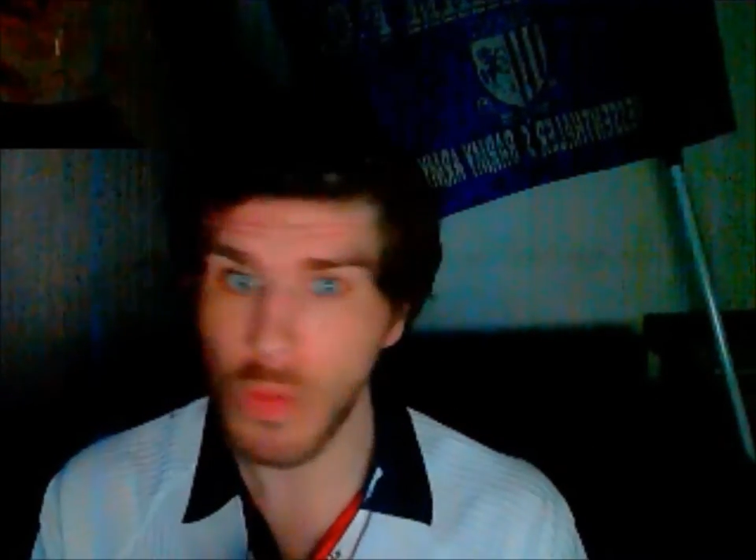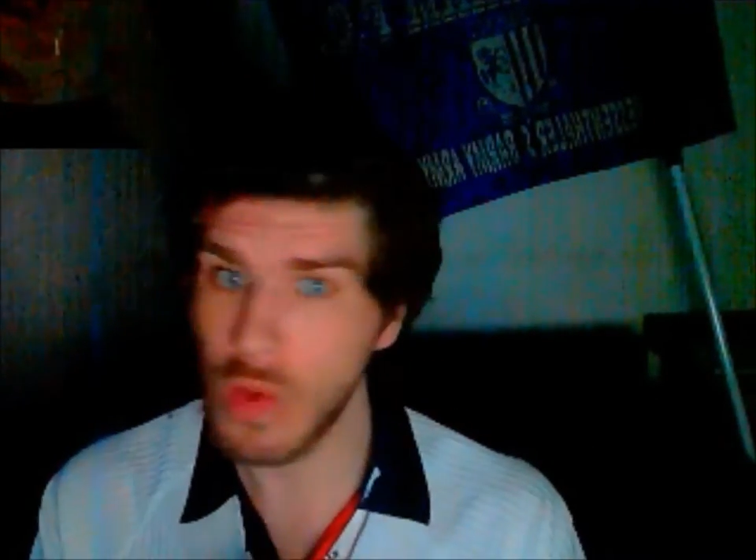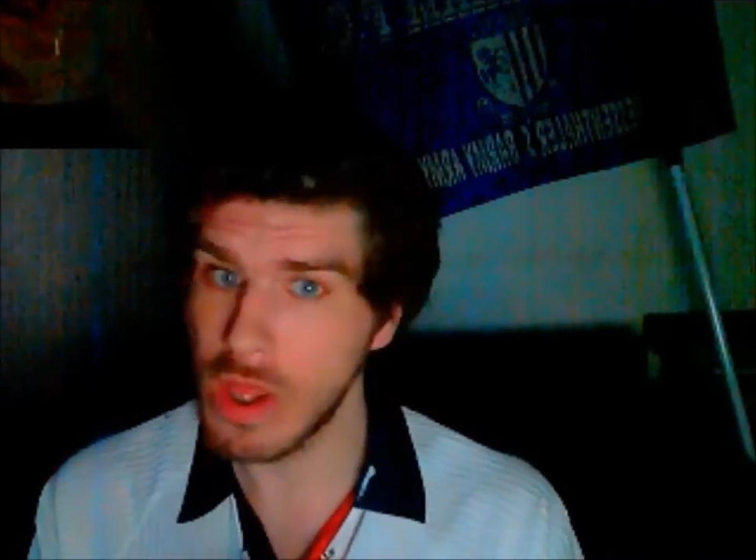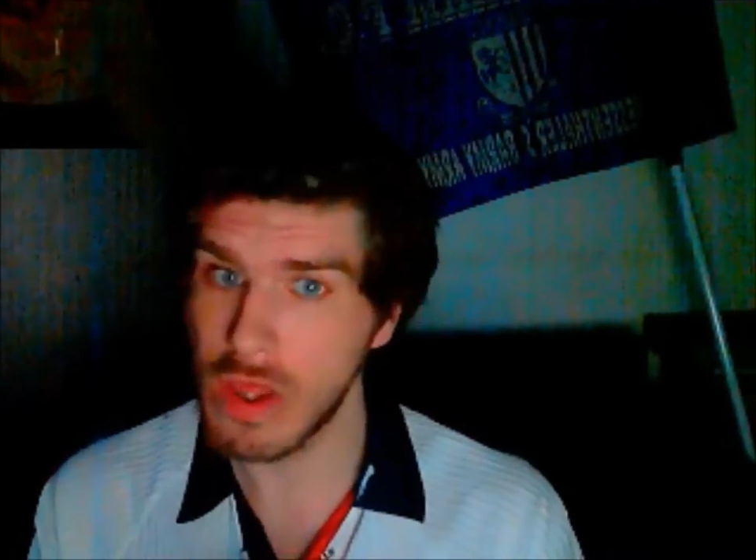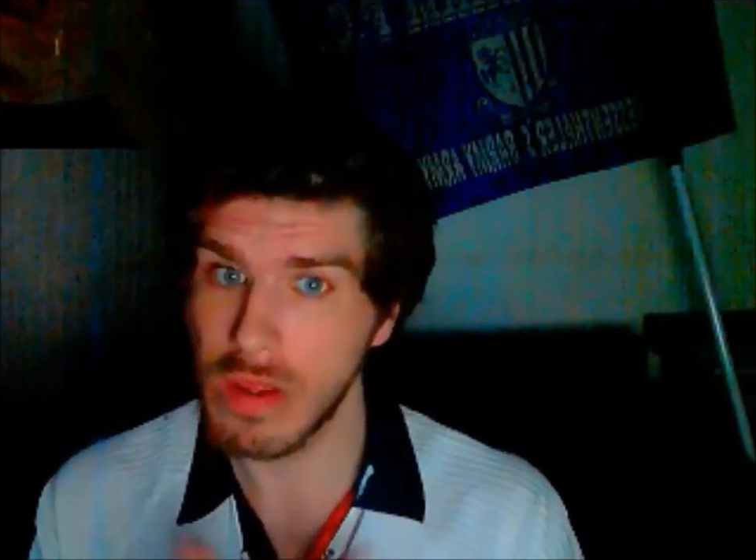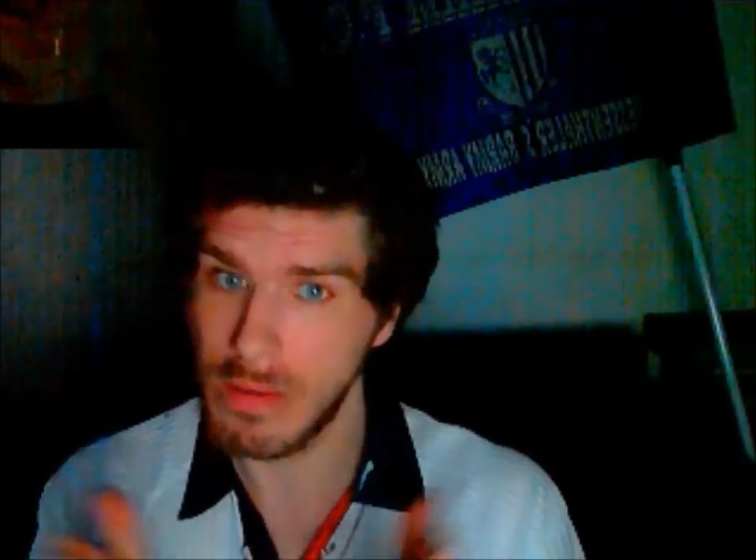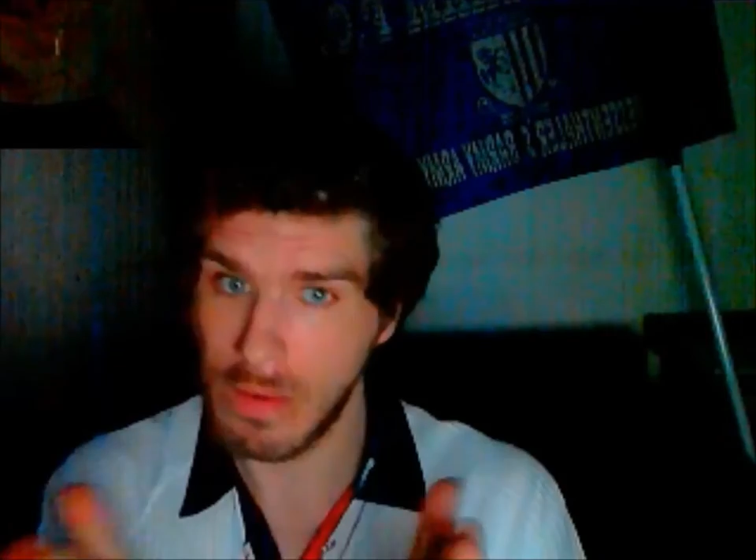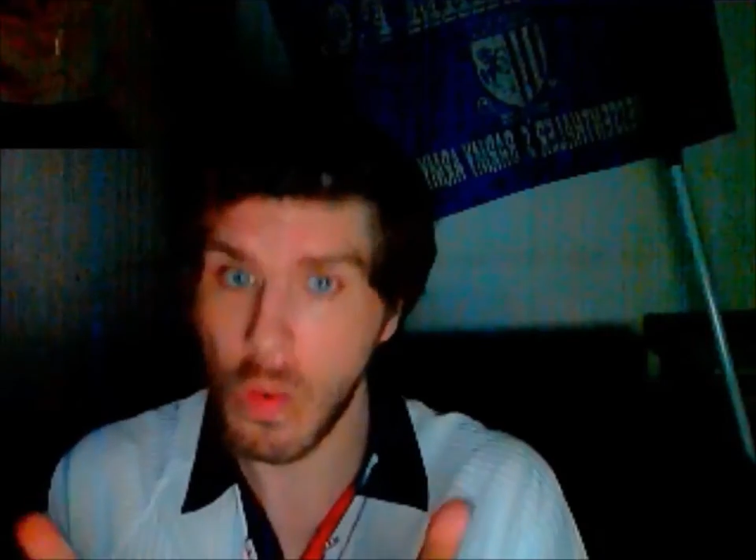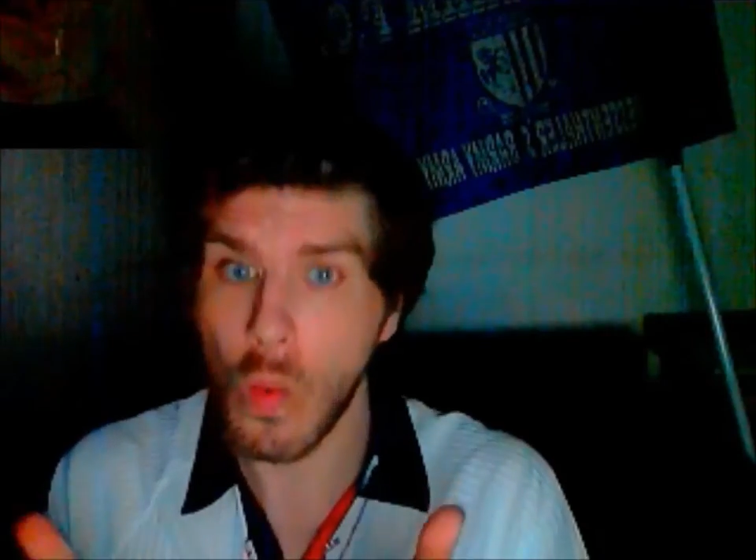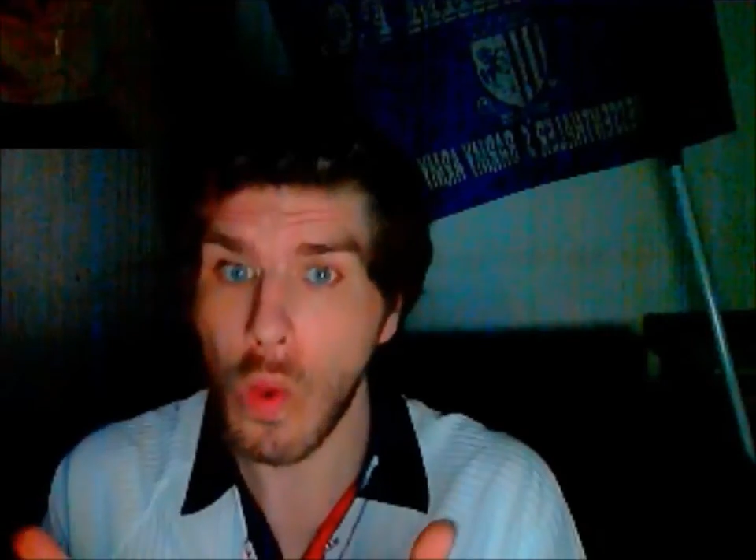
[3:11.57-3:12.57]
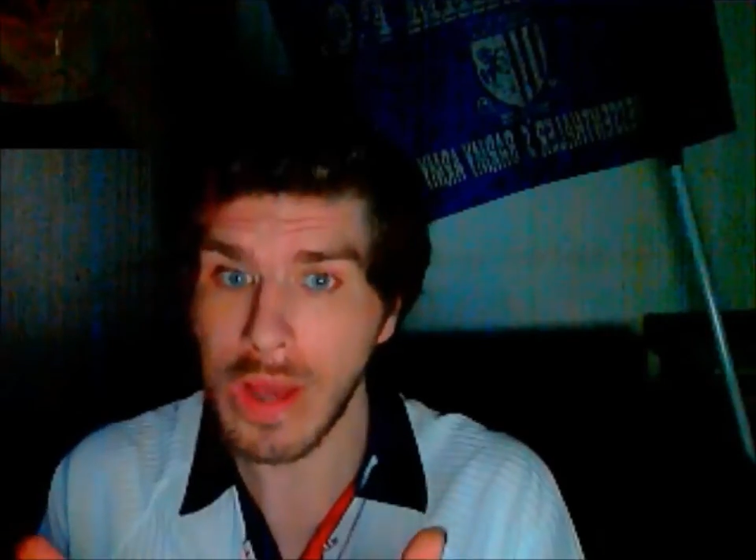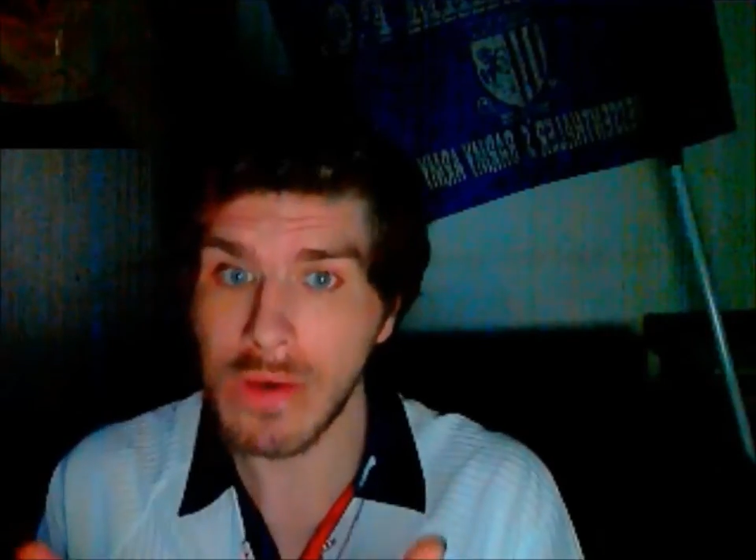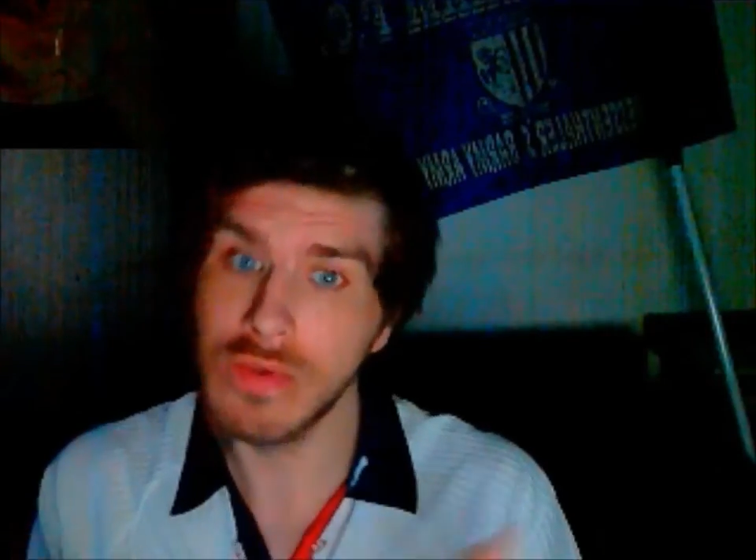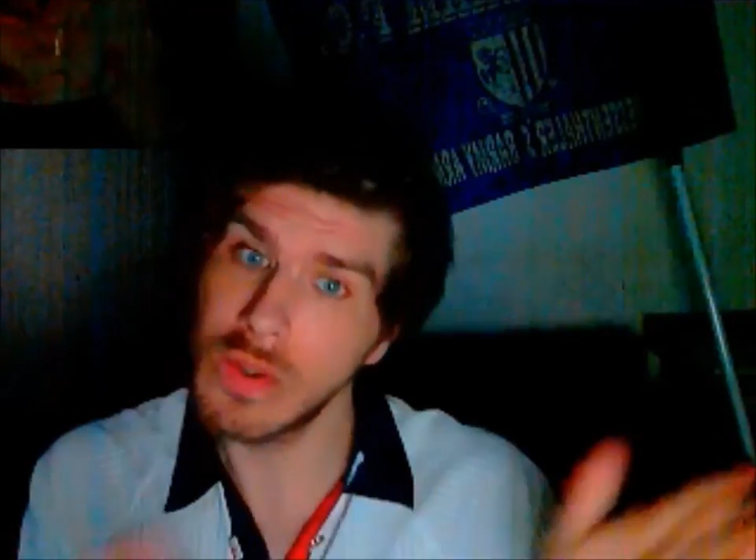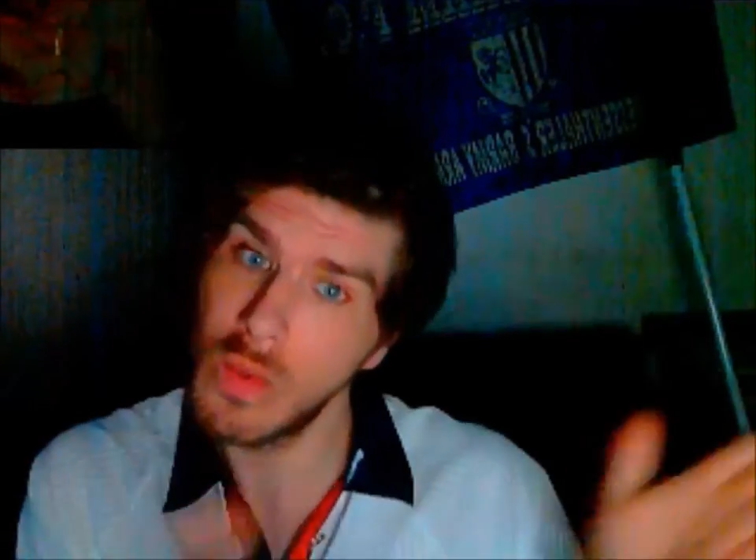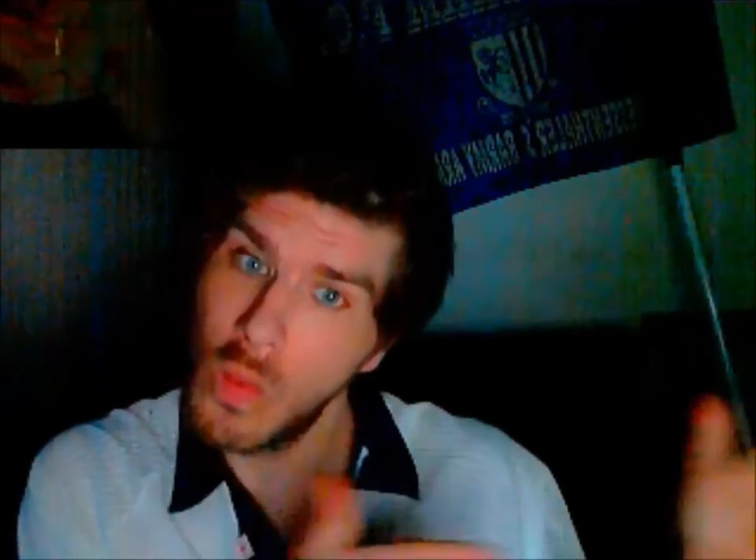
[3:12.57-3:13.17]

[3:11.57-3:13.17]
which Wales